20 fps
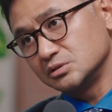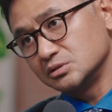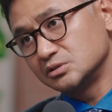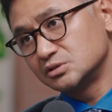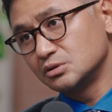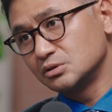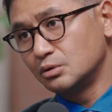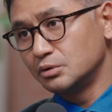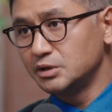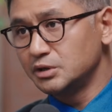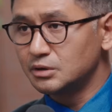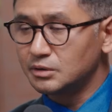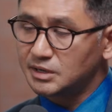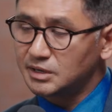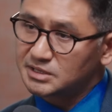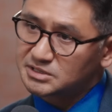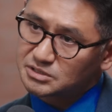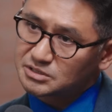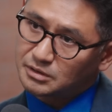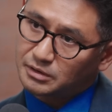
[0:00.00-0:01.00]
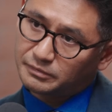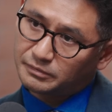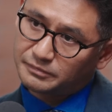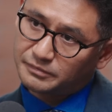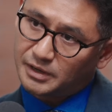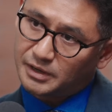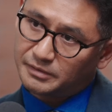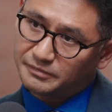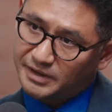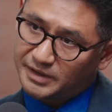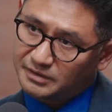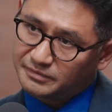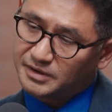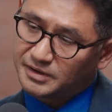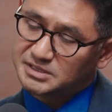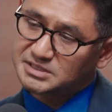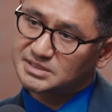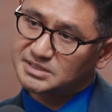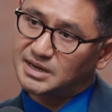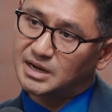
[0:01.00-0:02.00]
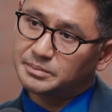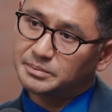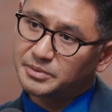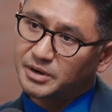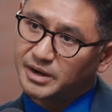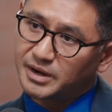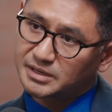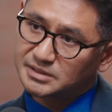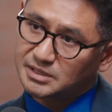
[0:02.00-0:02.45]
So it's sort of a very versatile product